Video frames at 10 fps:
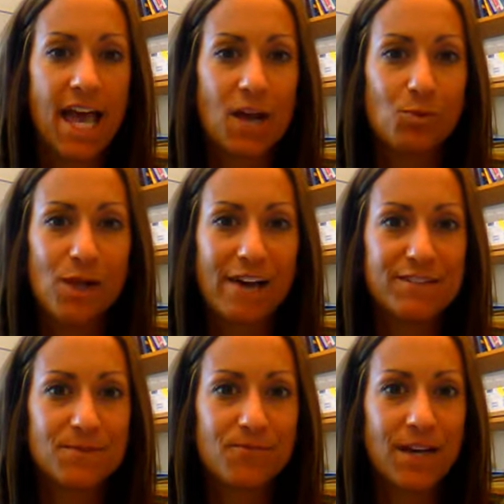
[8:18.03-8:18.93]
And we'll have
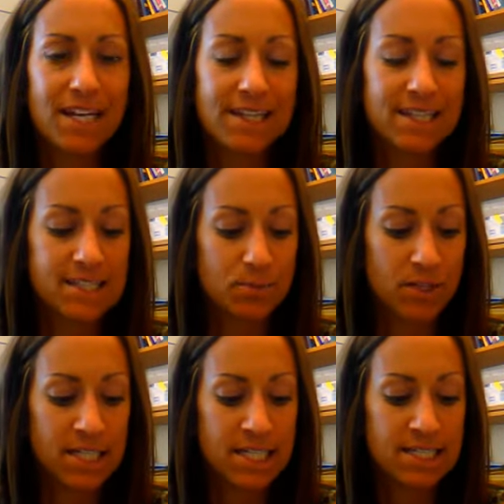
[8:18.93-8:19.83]
some fun. I think it's
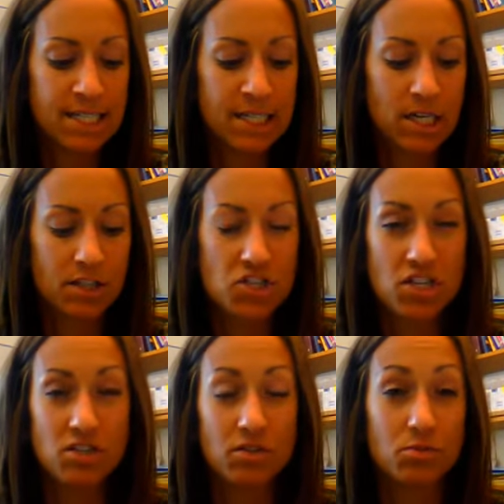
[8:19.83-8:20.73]
pretty neat technology,
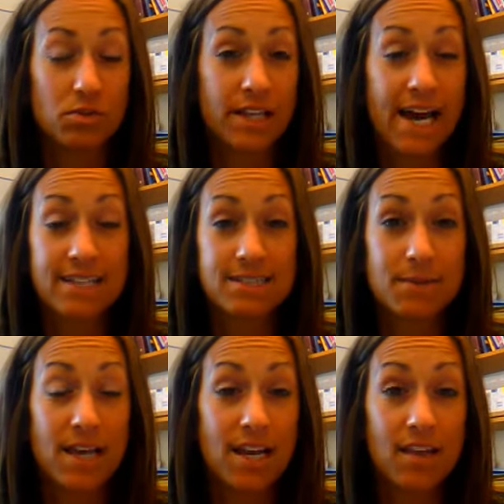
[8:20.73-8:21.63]
and you could really ask
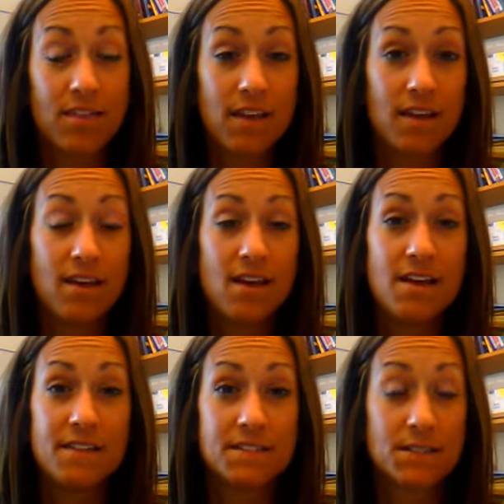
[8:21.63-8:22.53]
me anything
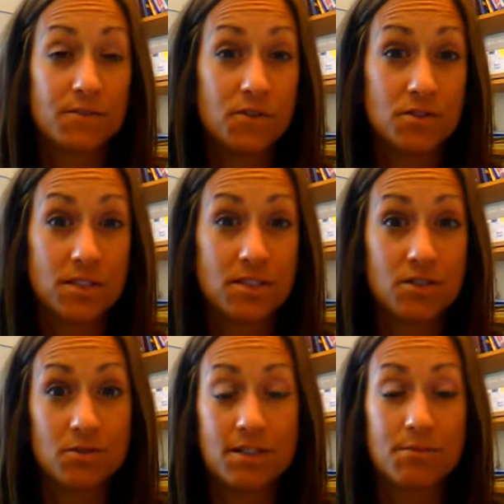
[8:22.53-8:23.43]
that's confusing
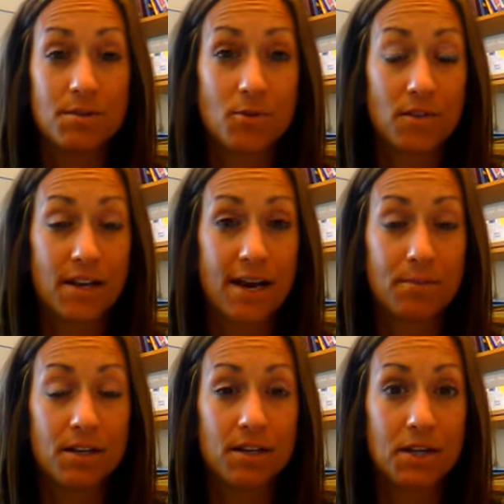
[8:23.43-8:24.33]
to you, and I'd be more than
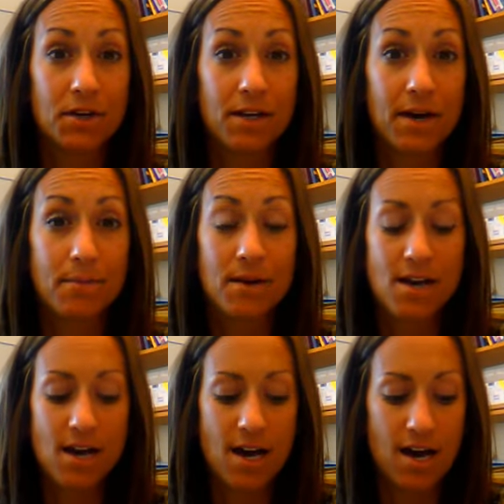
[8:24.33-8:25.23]
happy to clear it up.
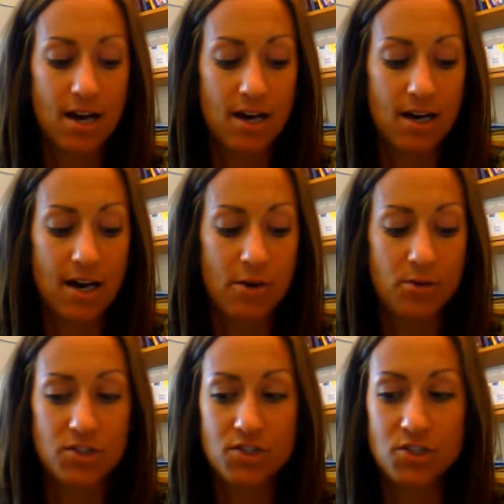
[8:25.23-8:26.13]
I
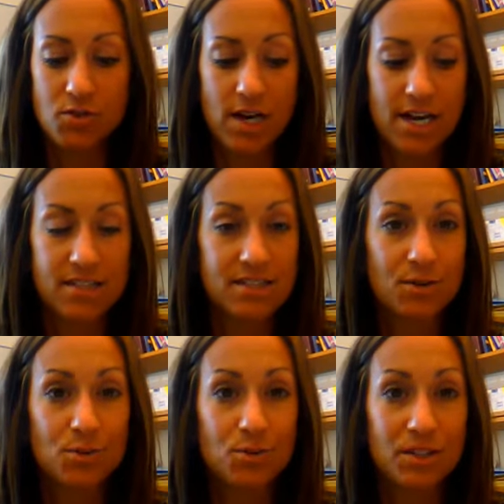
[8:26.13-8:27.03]
wish you guys
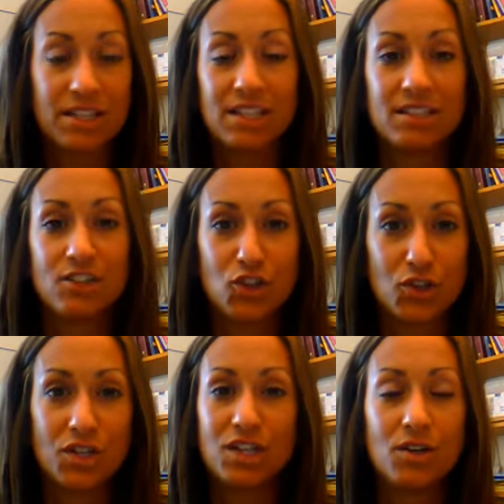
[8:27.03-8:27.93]
a really
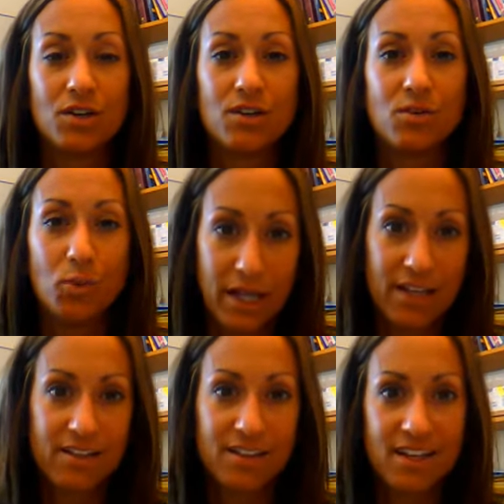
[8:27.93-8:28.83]
good
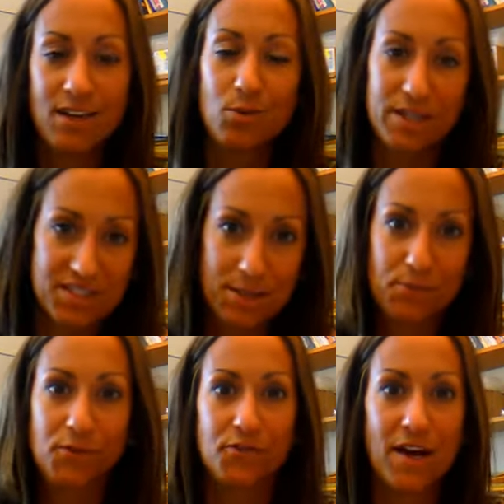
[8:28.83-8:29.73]
week. Rest
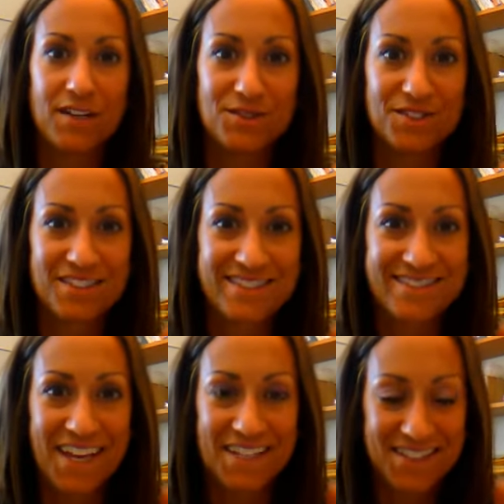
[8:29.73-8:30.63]
up for finals.
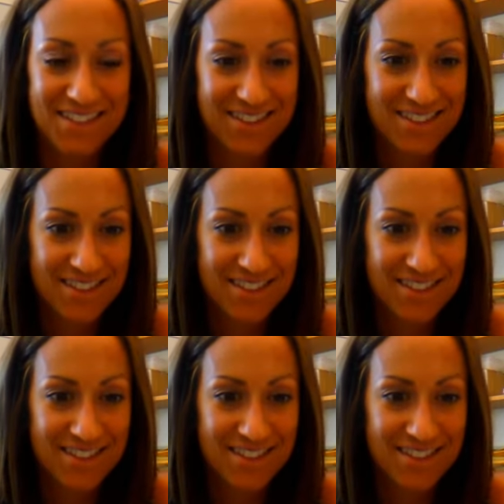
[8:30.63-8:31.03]
Thanks.